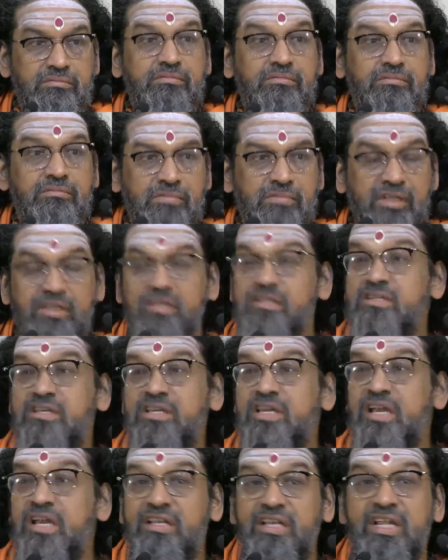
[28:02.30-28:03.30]
It is
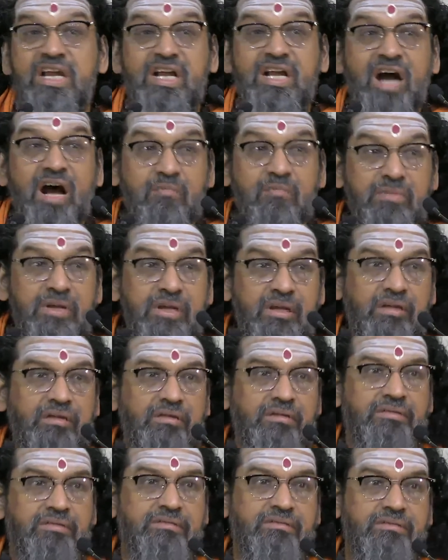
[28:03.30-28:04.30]
creating kami.
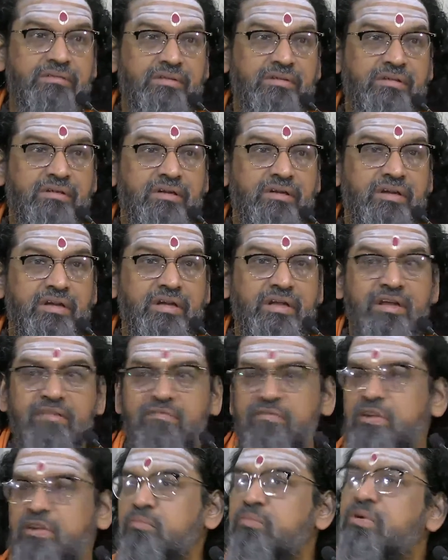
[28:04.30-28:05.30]

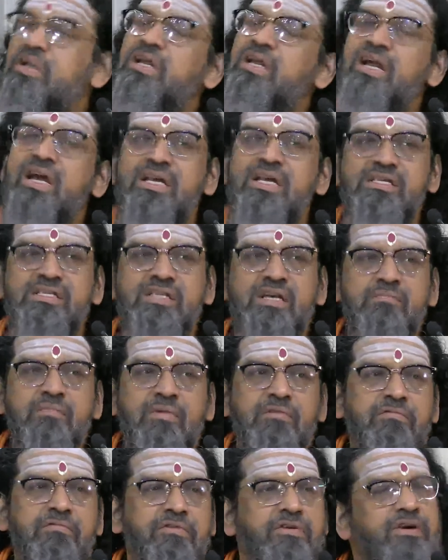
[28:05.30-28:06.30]
Everybody has some
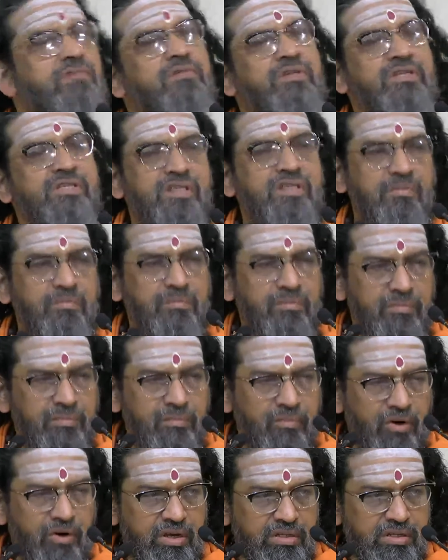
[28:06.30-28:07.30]
affair with some
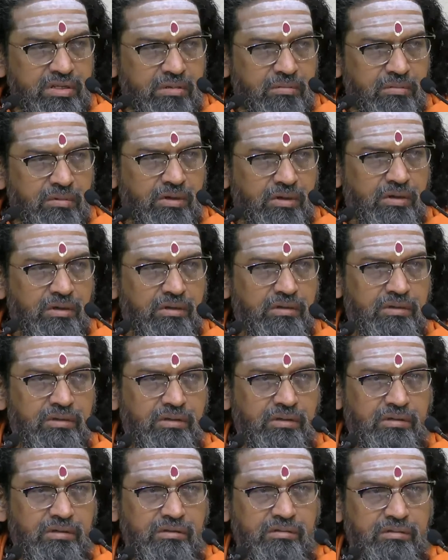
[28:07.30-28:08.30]
boy, some girl.
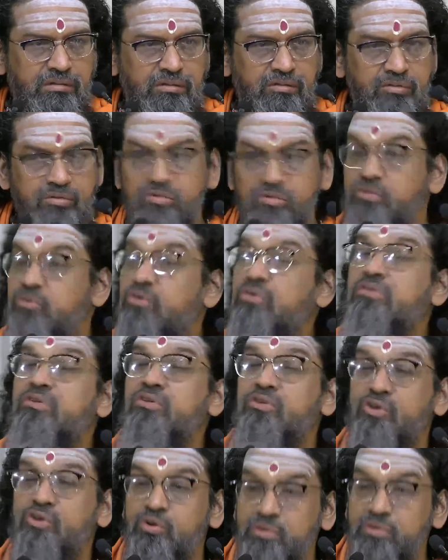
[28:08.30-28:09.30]
You go in the
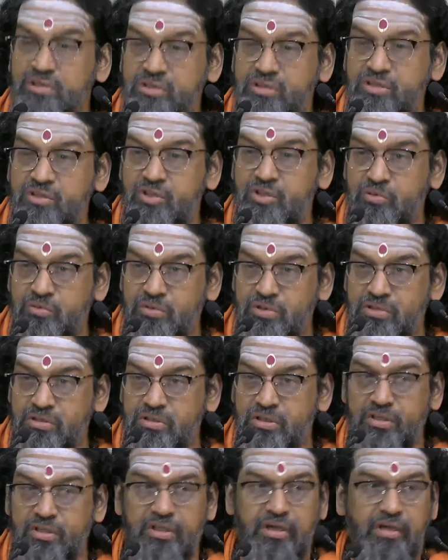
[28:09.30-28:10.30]
universities, you will
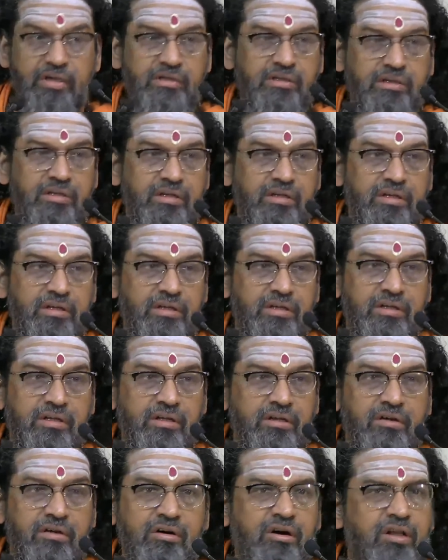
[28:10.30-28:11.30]
see that.
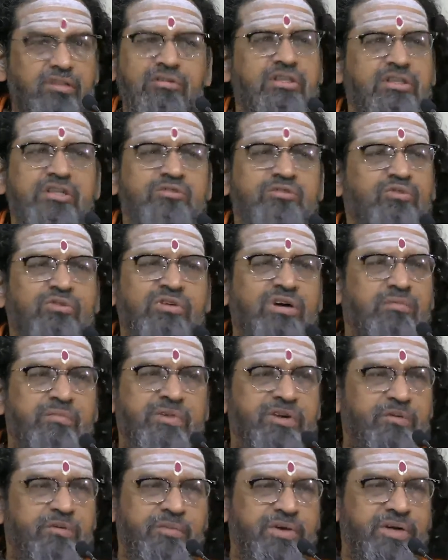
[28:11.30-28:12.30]
Although there is no
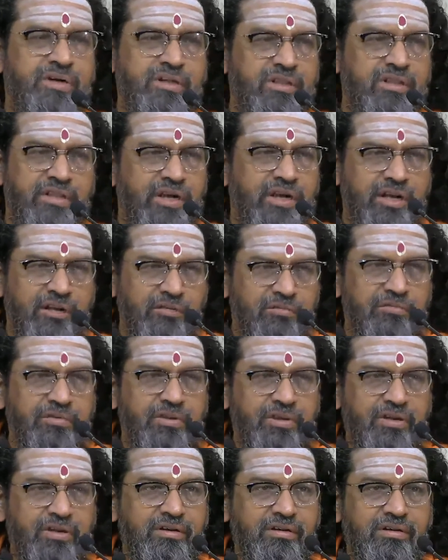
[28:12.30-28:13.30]
commitment in that affair.
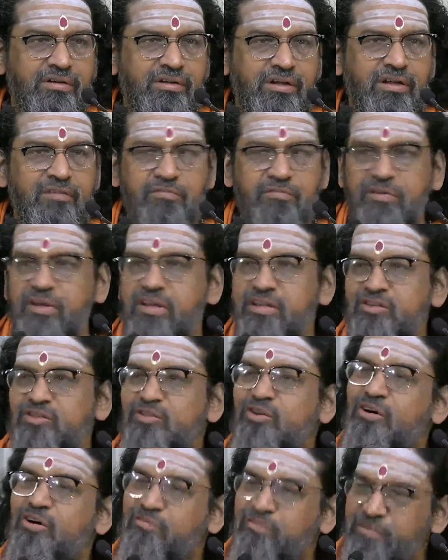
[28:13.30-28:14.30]
Affair is
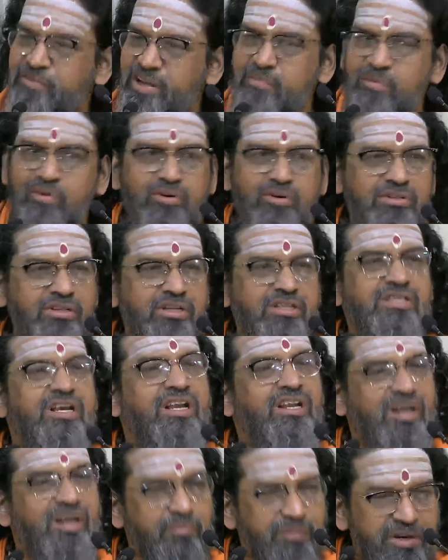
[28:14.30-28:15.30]
not fair because it is
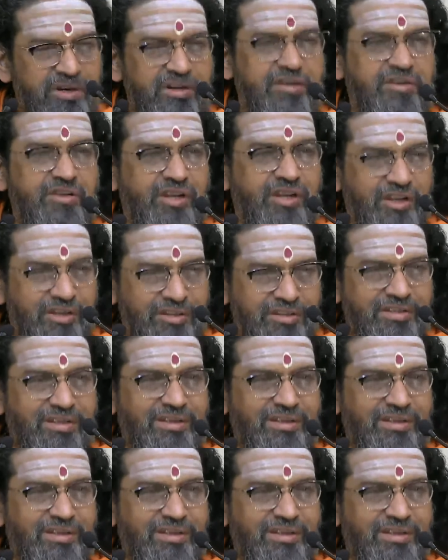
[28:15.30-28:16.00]
uncommitted relation.